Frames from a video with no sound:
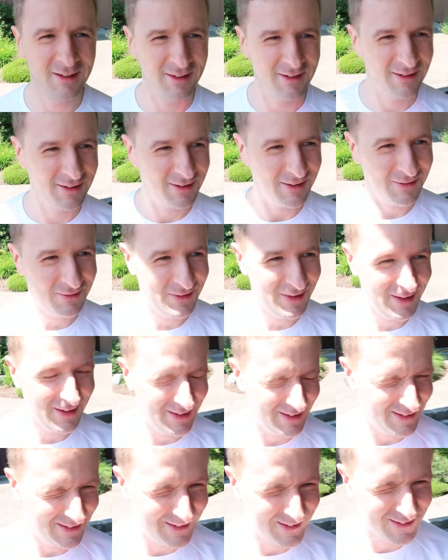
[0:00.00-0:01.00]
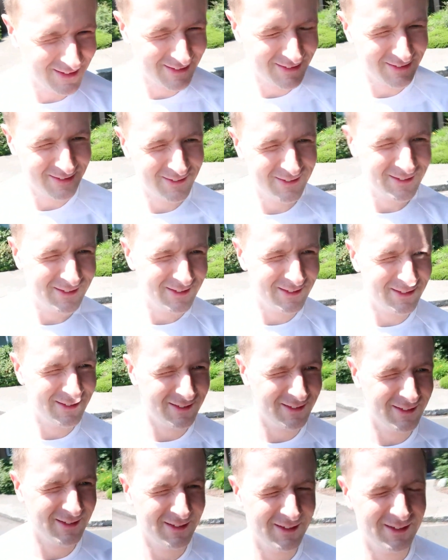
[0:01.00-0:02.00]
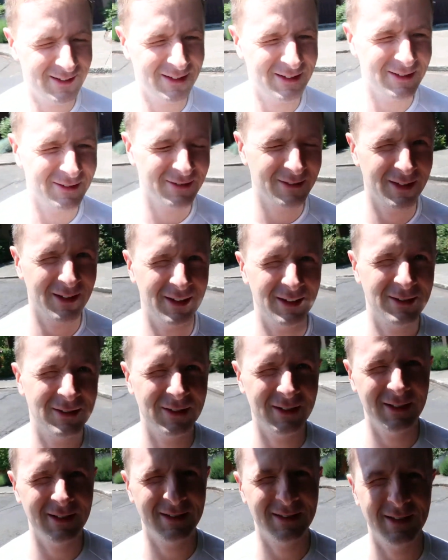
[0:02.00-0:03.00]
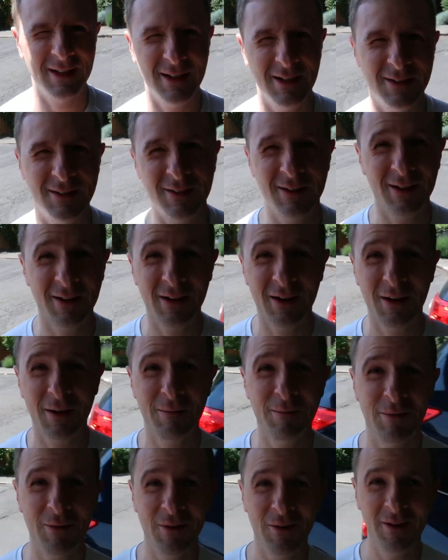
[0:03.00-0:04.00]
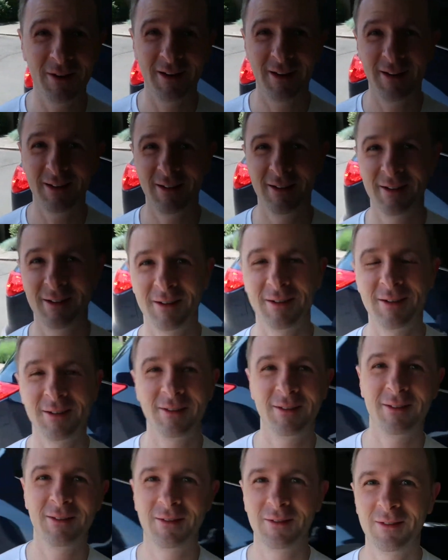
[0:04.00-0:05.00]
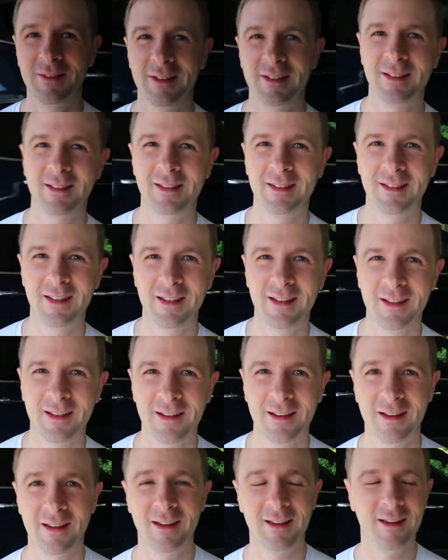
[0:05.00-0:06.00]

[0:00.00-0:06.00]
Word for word: Oh man, I'm gonna try and stay under the carport here, but uh,